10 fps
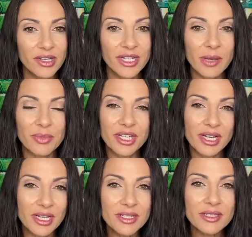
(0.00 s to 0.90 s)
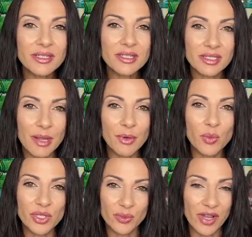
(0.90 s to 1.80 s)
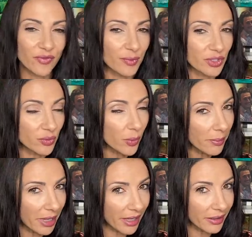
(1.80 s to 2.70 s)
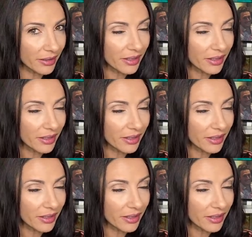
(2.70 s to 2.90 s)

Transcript: Now, because summer was wet from swimming,